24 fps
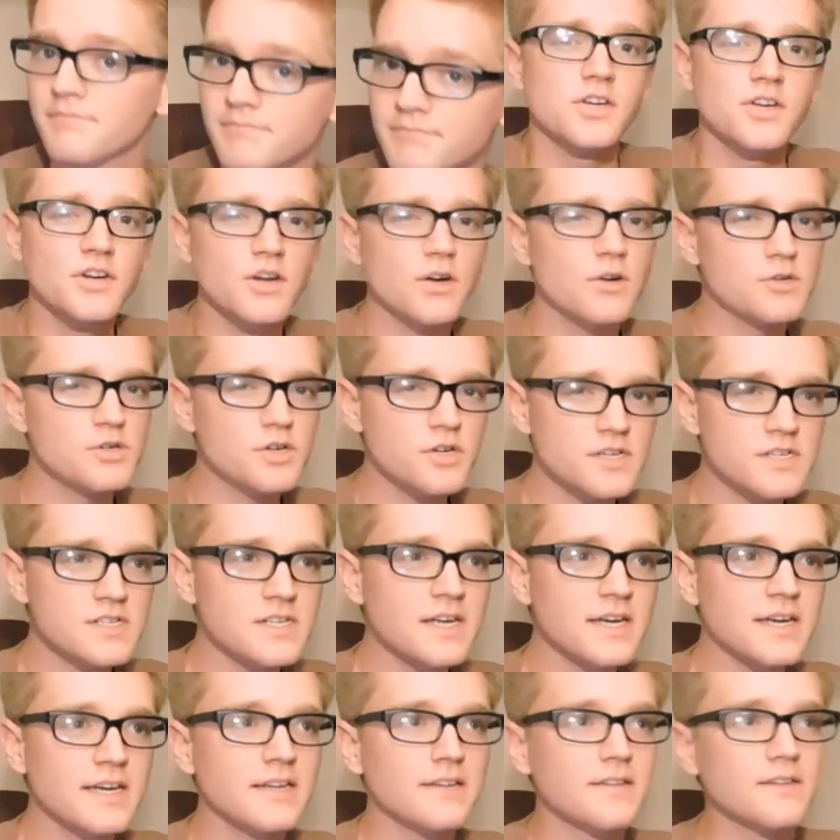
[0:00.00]
You know, just
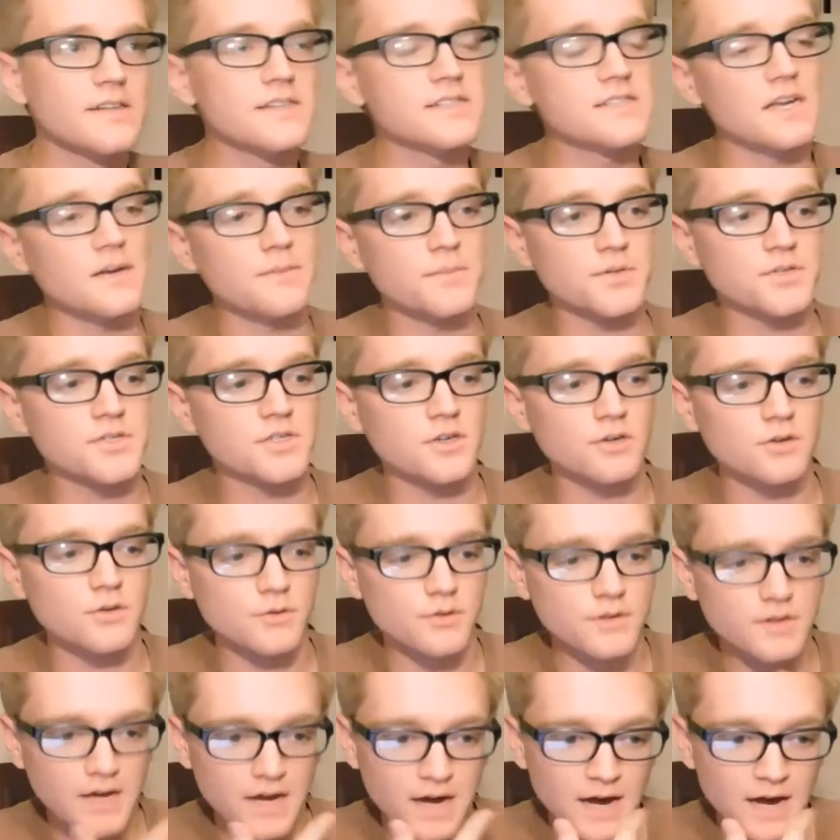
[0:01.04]
like in this episode,